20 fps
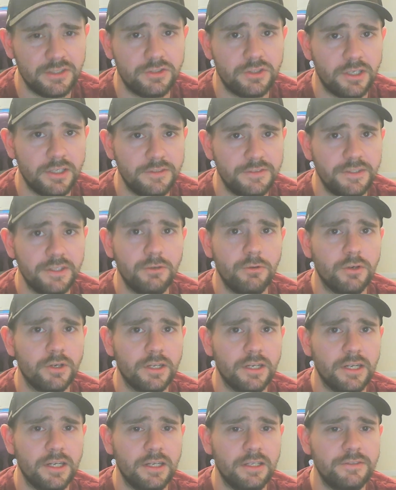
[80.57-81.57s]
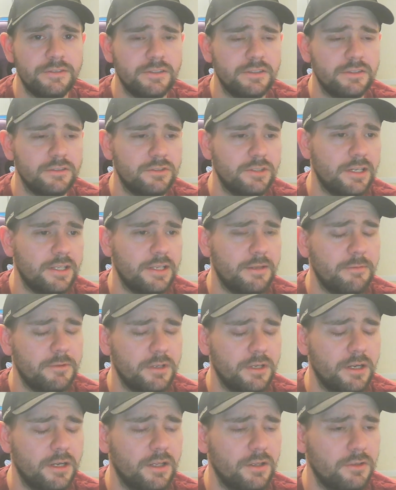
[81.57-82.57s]
Try to stay organized. Try to keep the
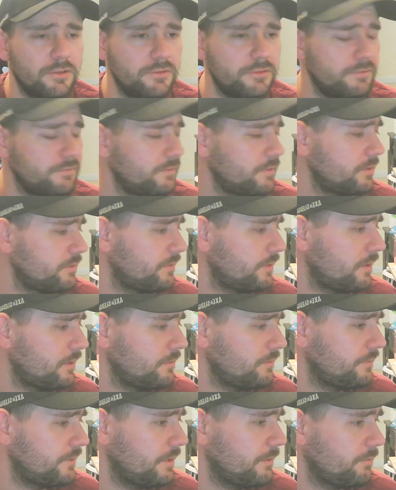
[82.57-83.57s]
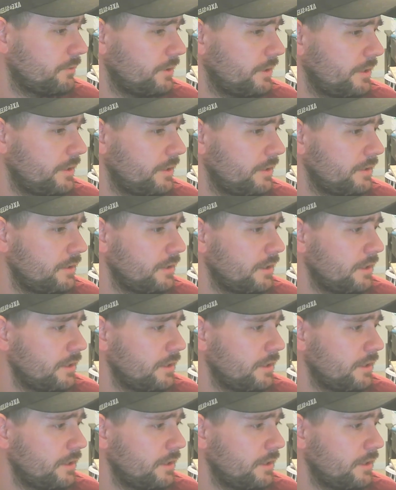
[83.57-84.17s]
hollows, reverse hollows separated